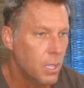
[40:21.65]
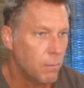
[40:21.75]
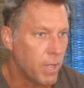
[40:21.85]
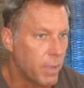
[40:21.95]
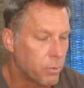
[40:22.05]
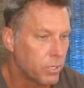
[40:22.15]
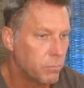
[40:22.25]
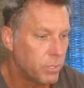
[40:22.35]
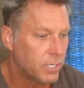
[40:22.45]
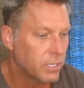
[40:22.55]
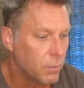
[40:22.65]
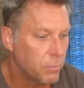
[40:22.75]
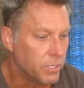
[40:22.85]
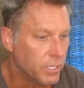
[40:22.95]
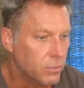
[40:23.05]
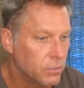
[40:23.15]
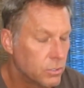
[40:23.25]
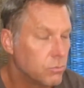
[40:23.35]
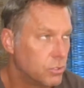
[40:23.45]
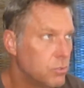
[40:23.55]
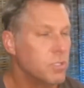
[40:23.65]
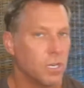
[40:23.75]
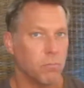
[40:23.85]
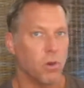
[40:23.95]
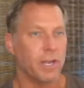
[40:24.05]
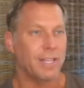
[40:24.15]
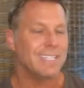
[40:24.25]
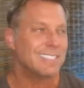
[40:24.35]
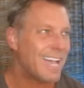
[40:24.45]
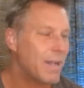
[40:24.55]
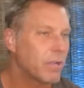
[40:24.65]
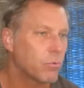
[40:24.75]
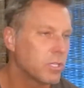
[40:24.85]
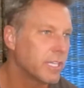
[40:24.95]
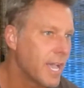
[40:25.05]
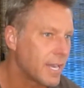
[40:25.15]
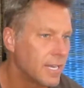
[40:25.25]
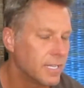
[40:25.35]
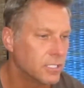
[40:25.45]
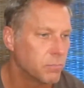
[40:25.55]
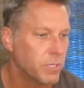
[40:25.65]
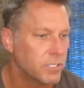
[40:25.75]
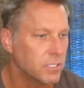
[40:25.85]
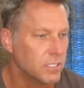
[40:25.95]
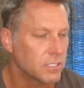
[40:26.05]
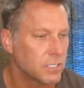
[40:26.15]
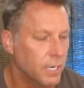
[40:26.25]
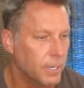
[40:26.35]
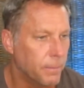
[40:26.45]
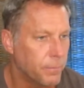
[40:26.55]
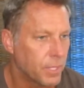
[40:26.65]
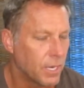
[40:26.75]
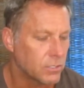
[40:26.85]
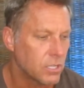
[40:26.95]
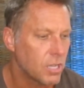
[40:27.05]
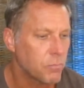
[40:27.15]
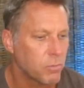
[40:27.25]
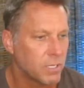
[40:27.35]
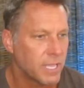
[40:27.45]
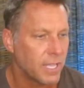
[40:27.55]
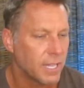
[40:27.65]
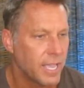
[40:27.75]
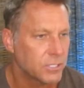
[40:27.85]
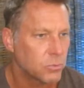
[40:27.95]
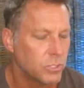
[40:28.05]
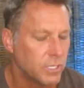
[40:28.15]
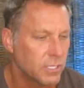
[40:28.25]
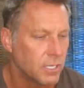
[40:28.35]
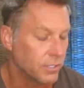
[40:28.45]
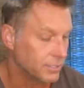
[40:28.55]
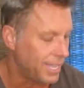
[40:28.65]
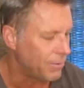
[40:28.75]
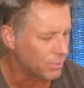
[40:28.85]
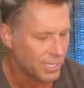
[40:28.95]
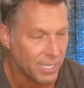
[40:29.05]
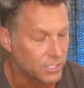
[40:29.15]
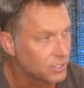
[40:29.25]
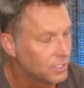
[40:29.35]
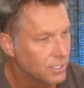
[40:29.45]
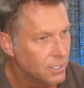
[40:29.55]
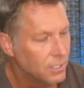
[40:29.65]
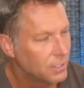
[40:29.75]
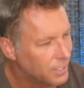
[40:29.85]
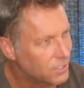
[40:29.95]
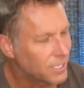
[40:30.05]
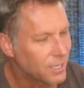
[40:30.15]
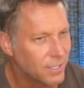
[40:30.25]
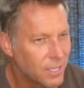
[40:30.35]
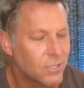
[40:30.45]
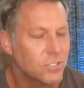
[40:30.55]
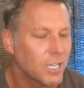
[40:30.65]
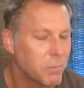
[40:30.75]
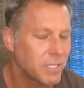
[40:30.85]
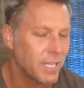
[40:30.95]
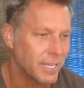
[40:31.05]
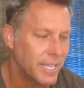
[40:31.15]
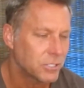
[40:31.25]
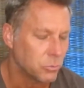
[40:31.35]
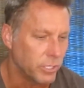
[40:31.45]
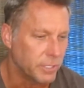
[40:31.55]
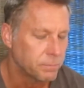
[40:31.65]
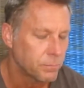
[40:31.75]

by a pretty big company to do their marketing. That's how I really got in this business. Um, and I'll talk more about that last week. Or gosh, did I say it out loud? I'll talk about that next week